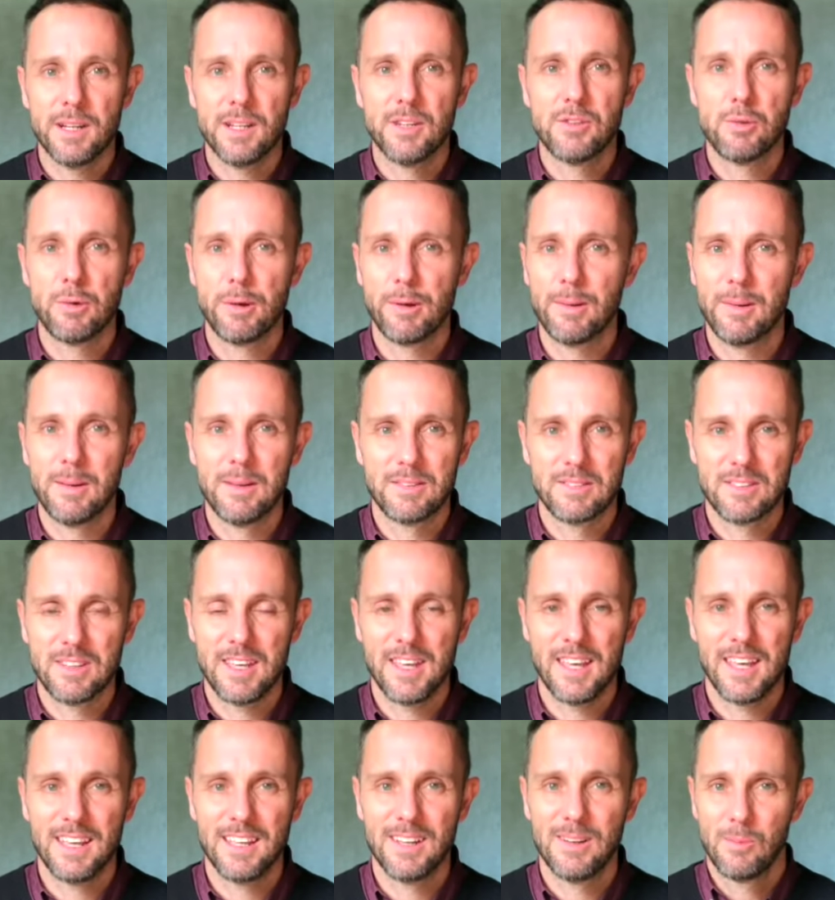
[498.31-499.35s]
Israel as
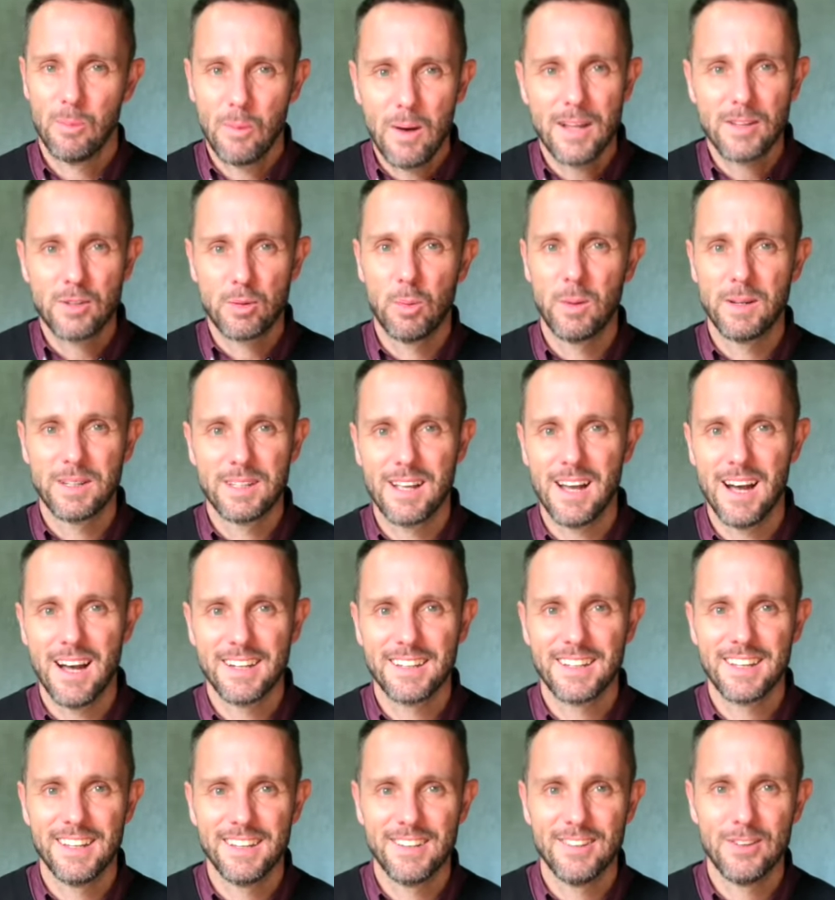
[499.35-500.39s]
king? Watch what
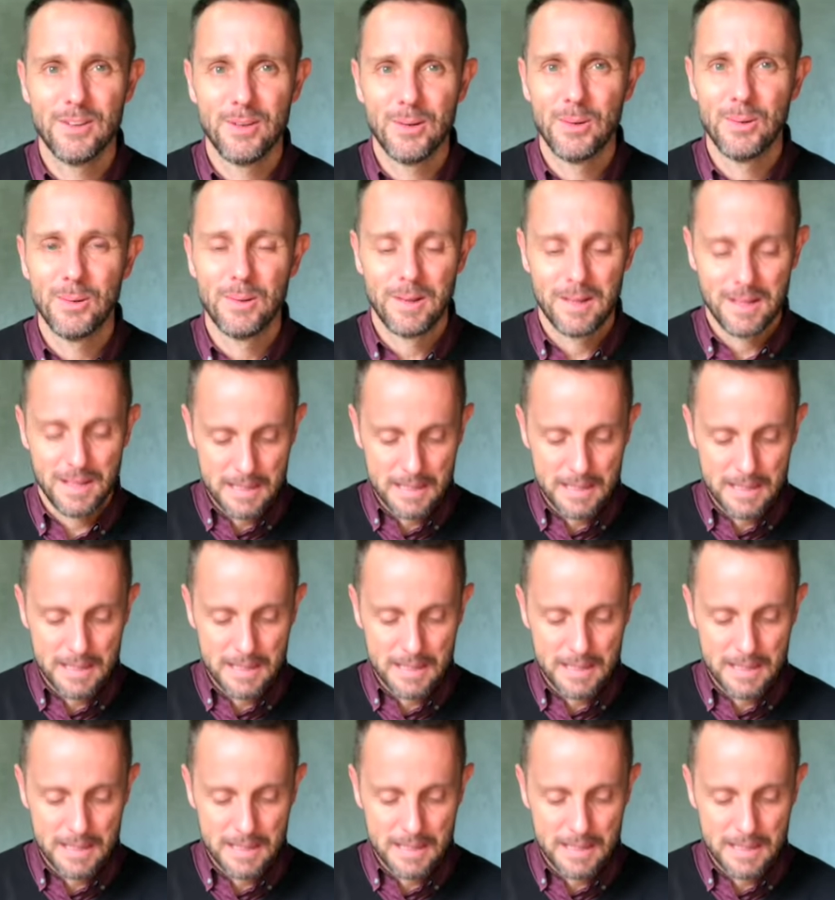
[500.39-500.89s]
God can do.